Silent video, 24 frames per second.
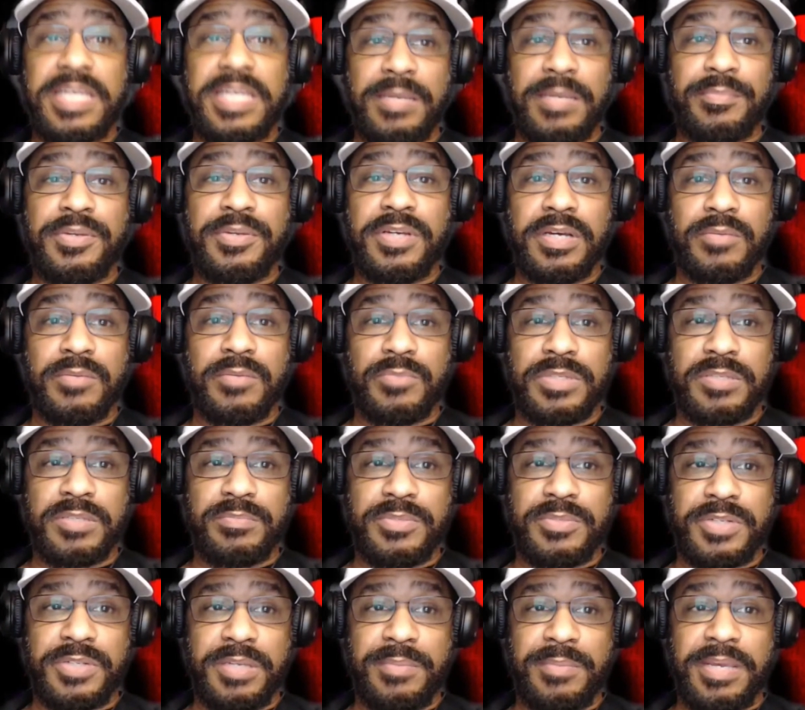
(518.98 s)
am done with the
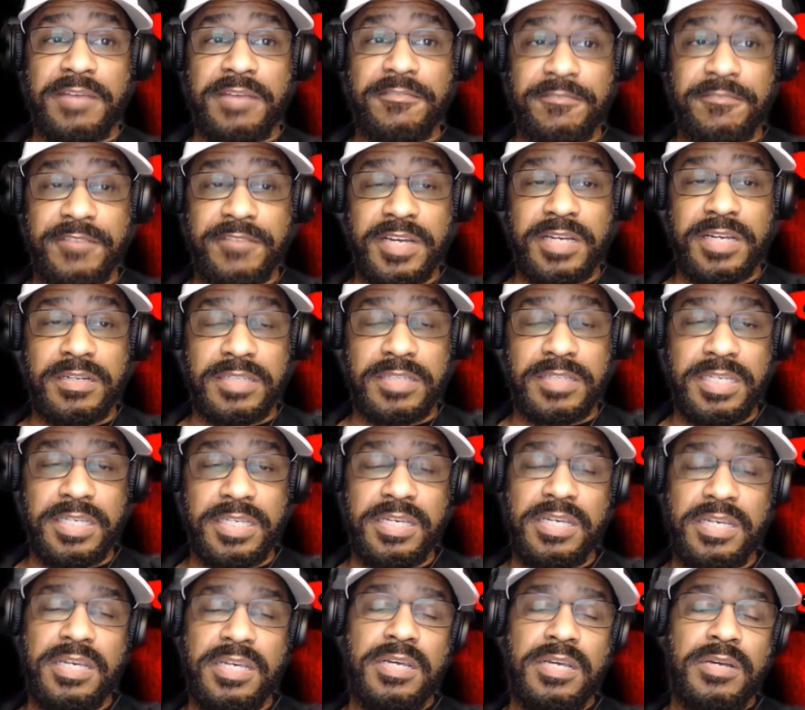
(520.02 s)
boogeyman, finally.
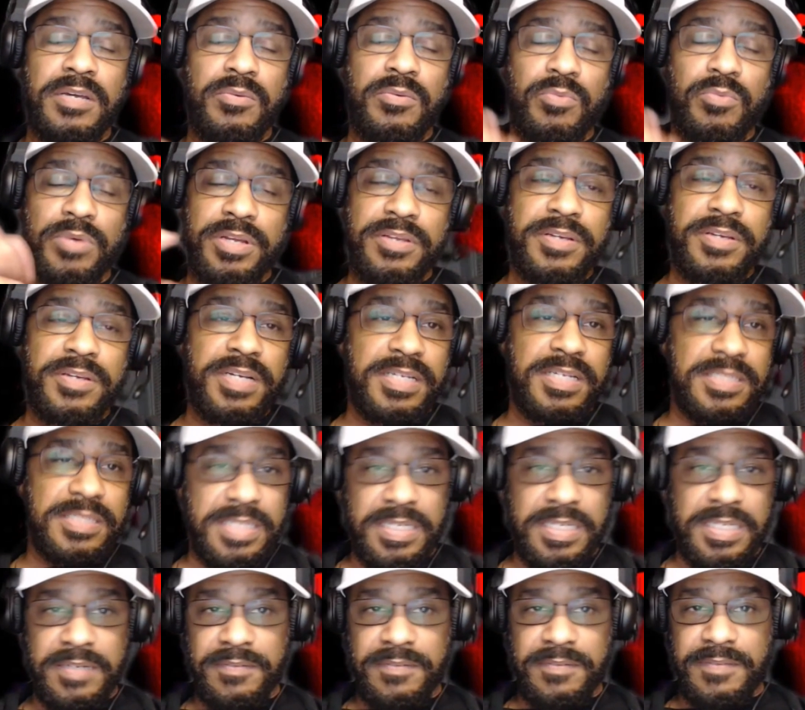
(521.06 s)
What do you guys
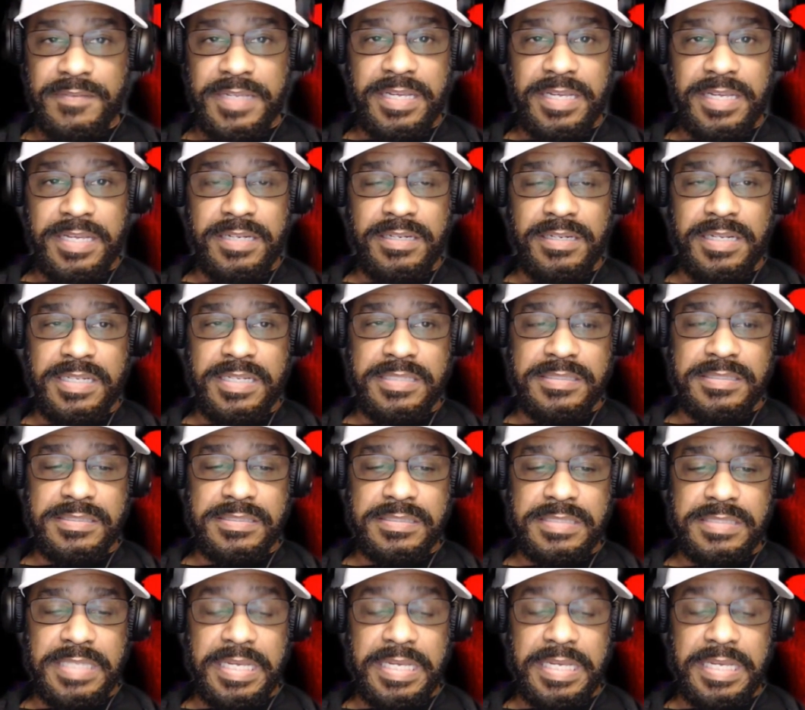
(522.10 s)
think of that as the